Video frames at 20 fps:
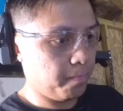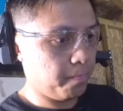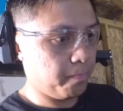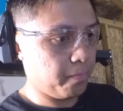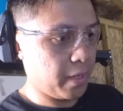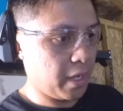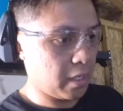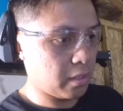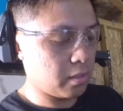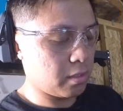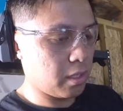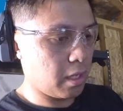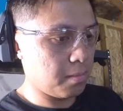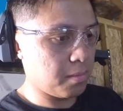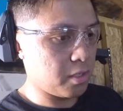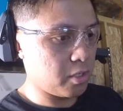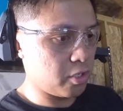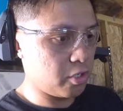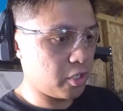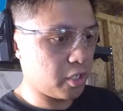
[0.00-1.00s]
now it's time to
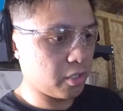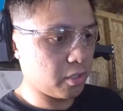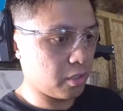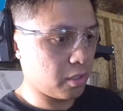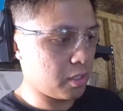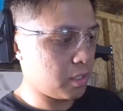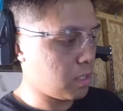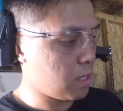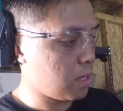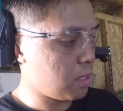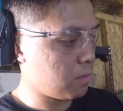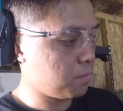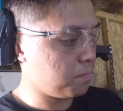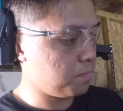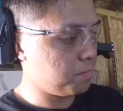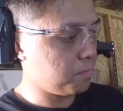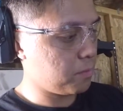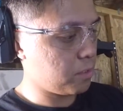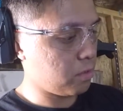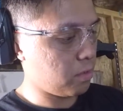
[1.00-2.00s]
just chisel this out.
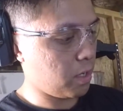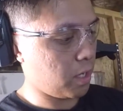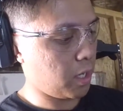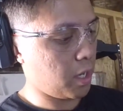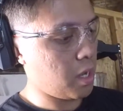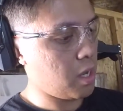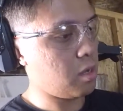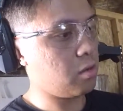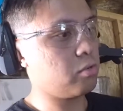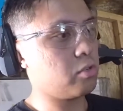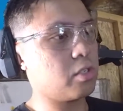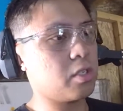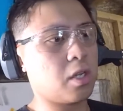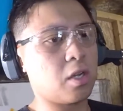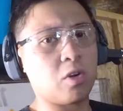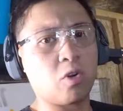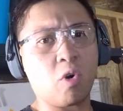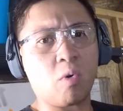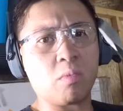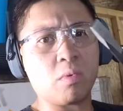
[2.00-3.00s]
So what I got was just like a
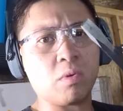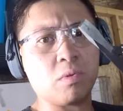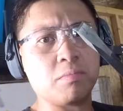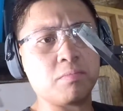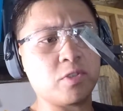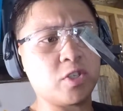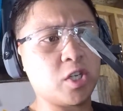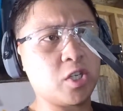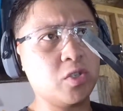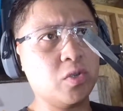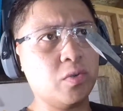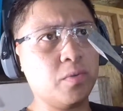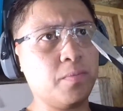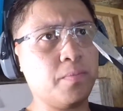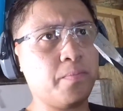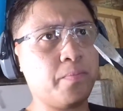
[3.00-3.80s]
normal chisel,